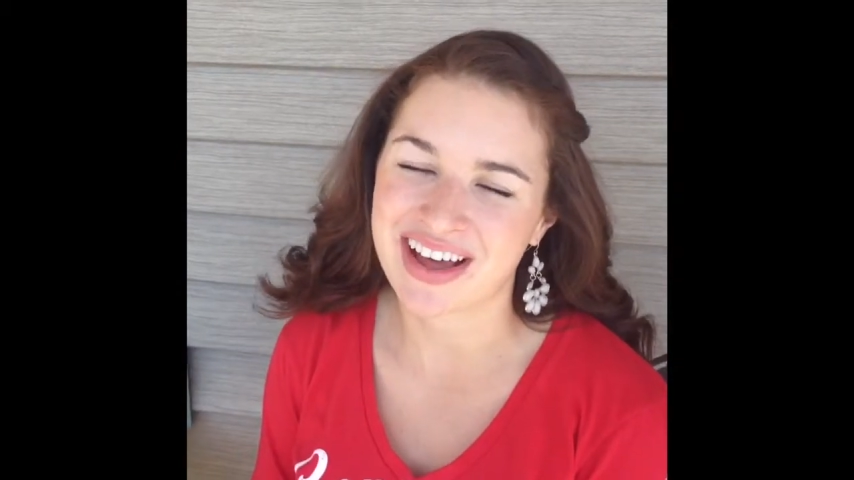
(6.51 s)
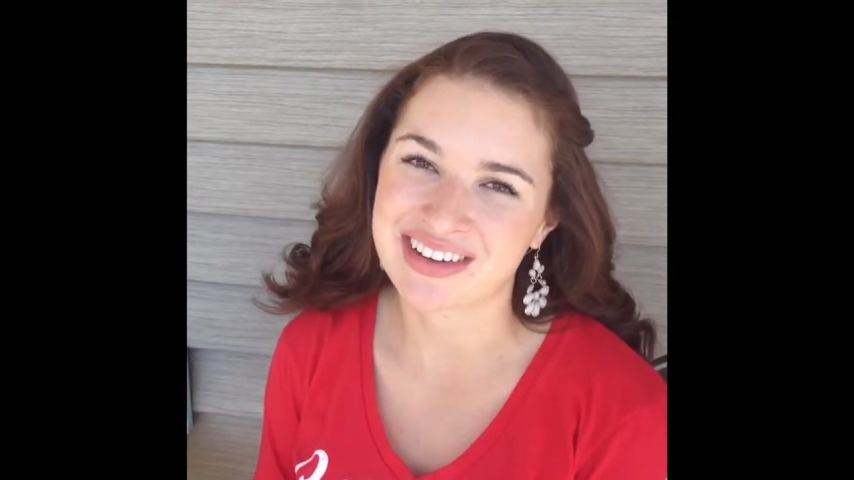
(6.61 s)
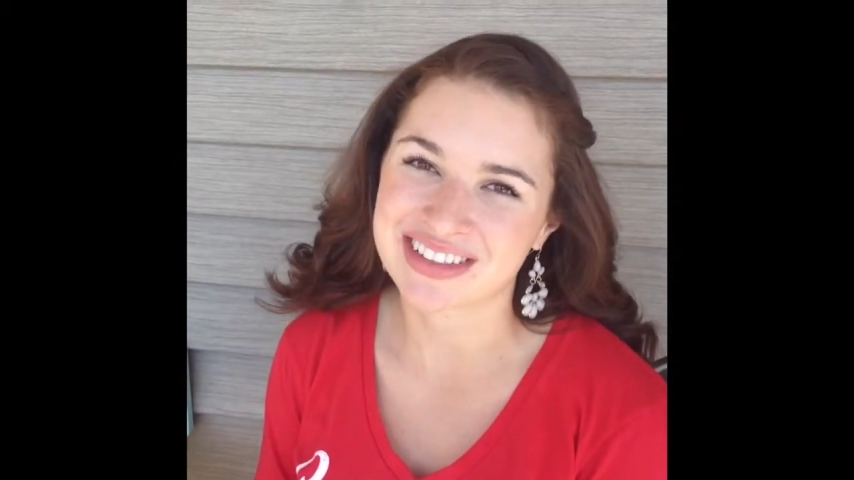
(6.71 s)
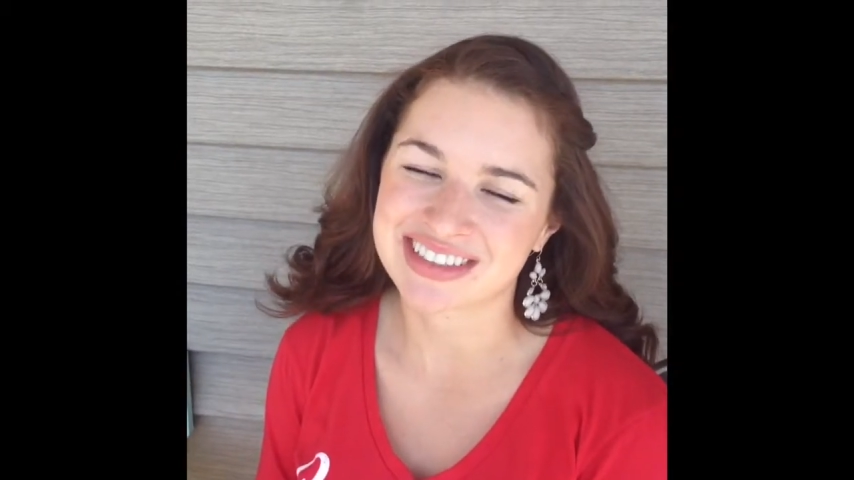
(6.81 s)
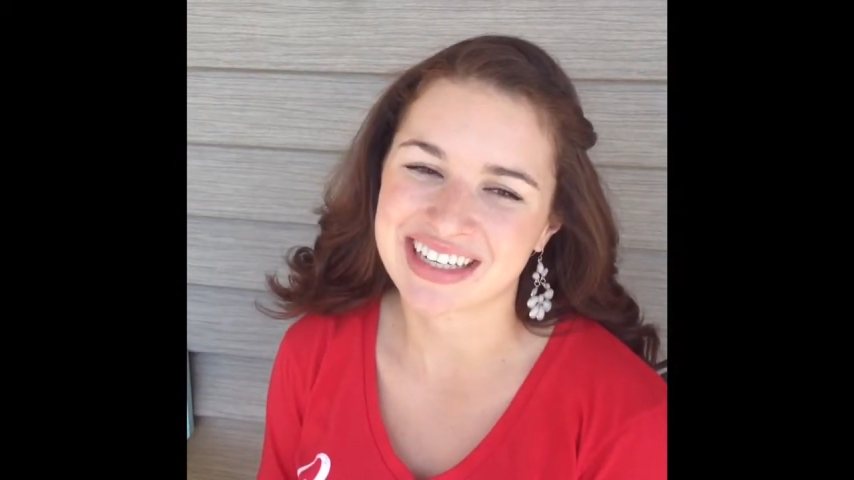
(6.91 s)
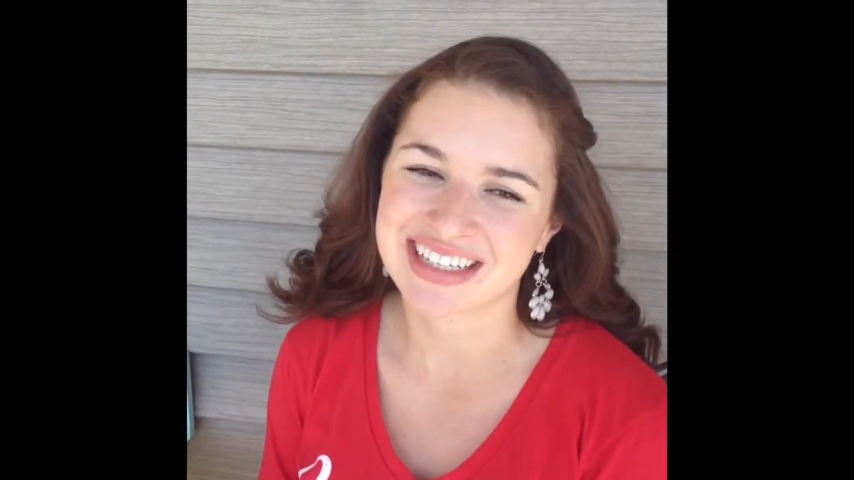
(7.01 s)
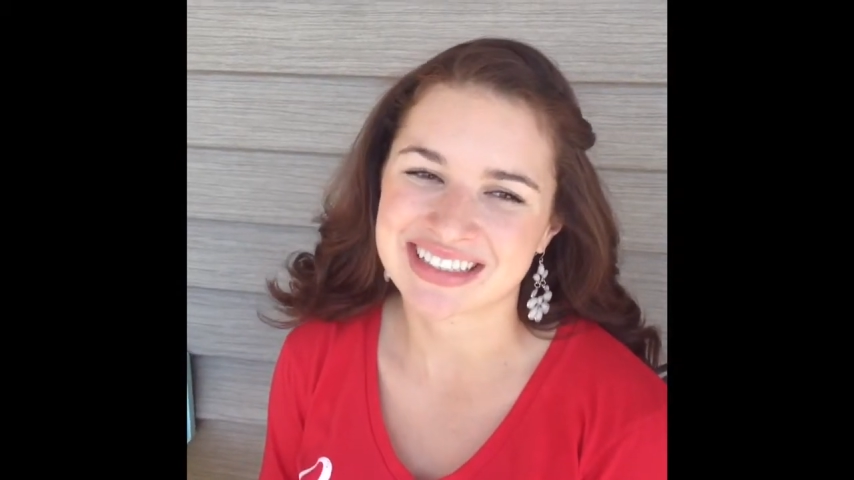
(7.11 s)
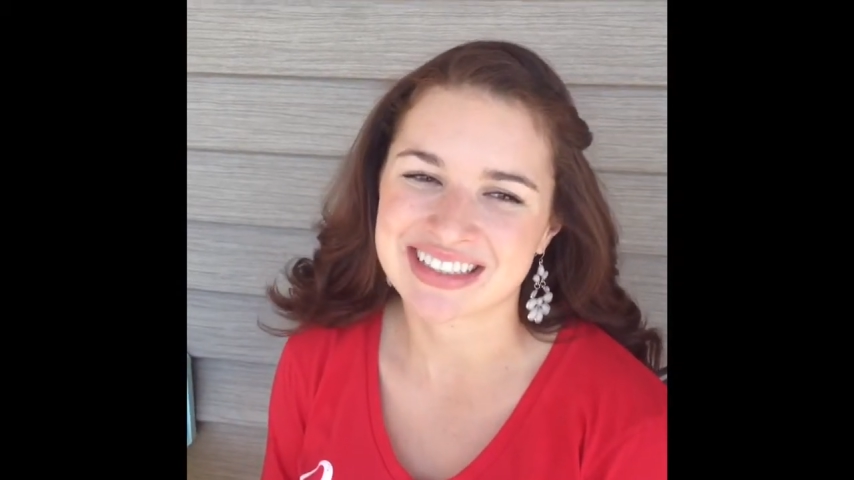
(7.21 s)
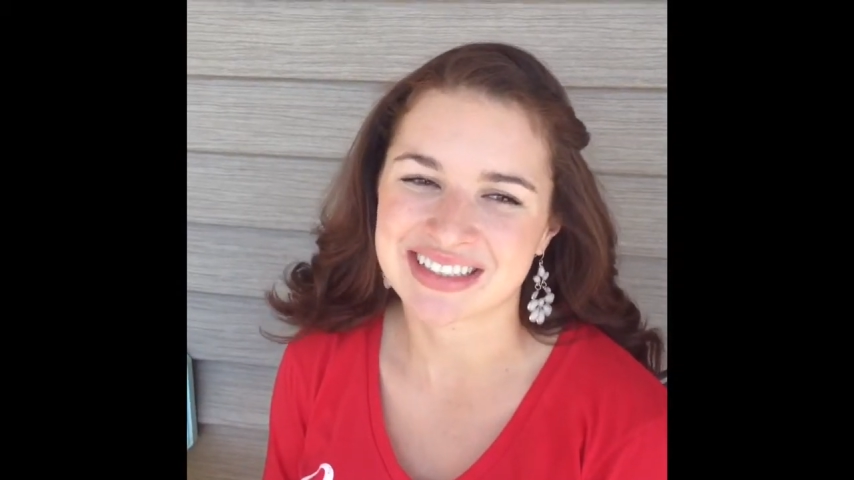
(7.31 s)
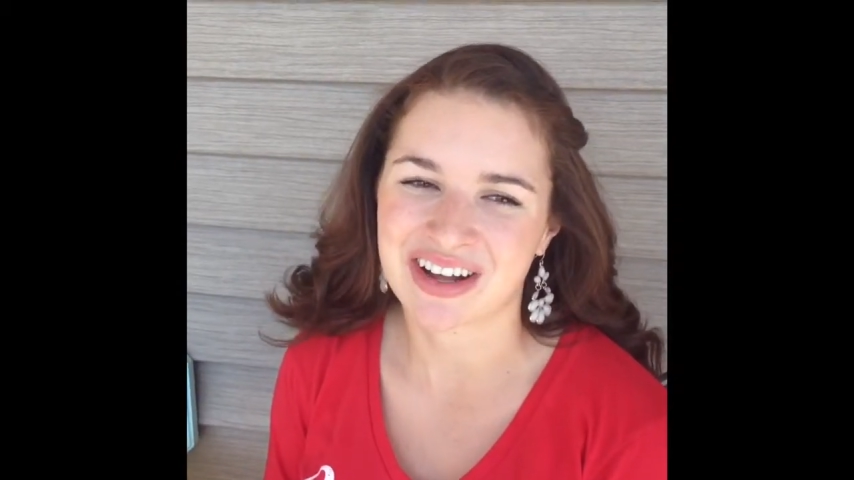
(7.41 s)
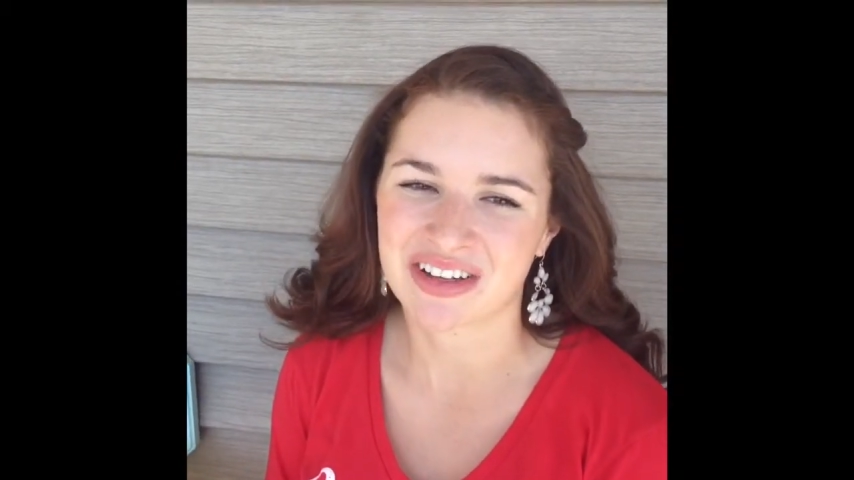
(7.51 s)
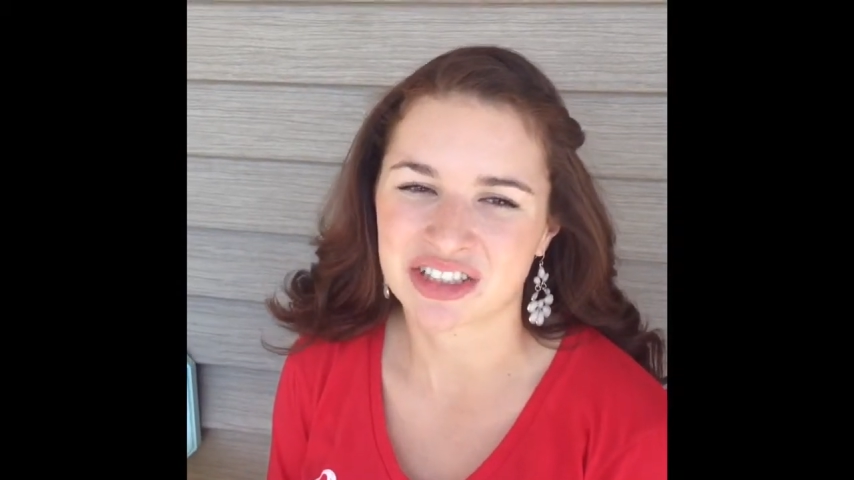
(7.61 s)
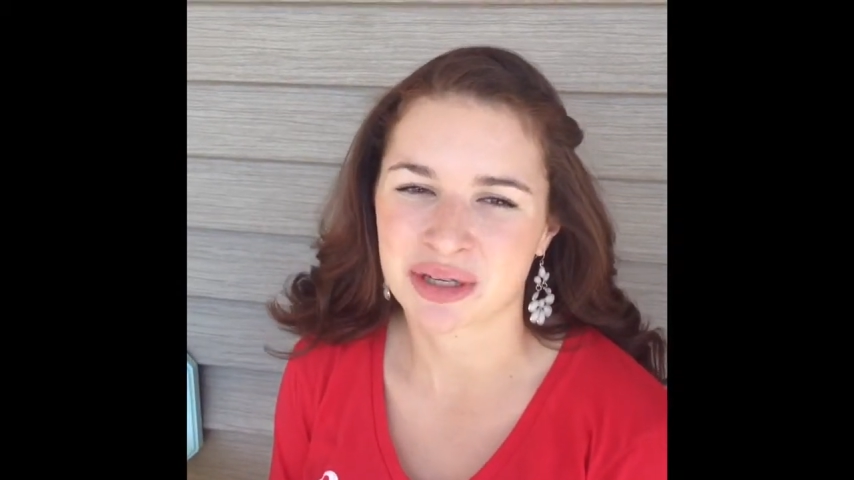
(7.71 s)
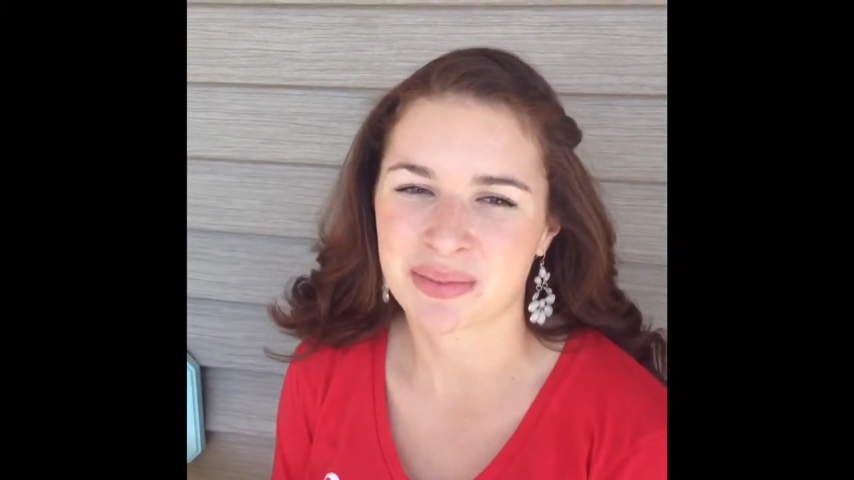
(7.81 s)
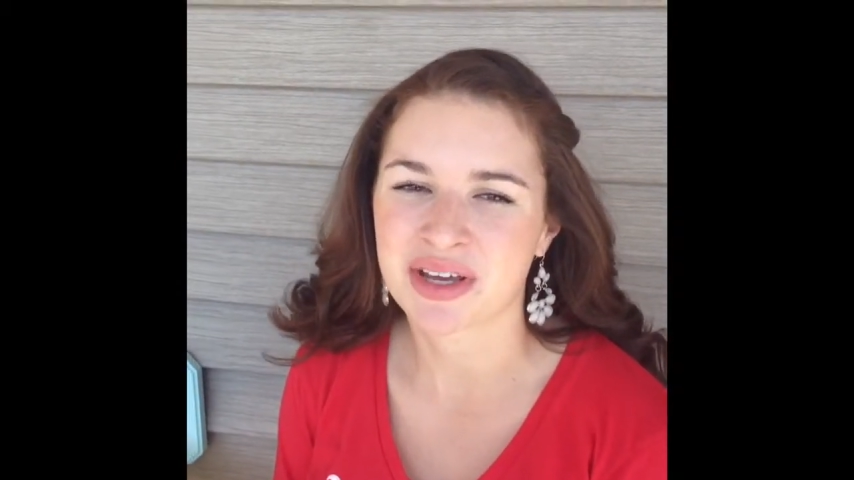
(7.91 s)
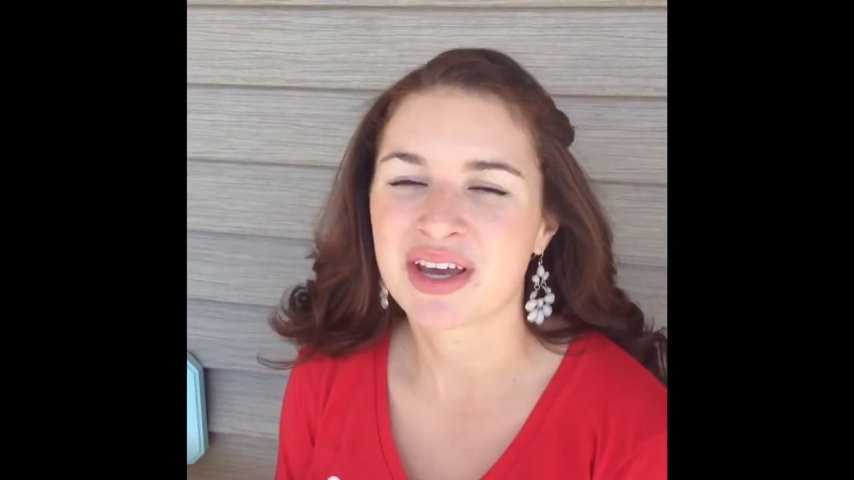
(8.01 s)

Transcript: Elks Legacy Scholarship.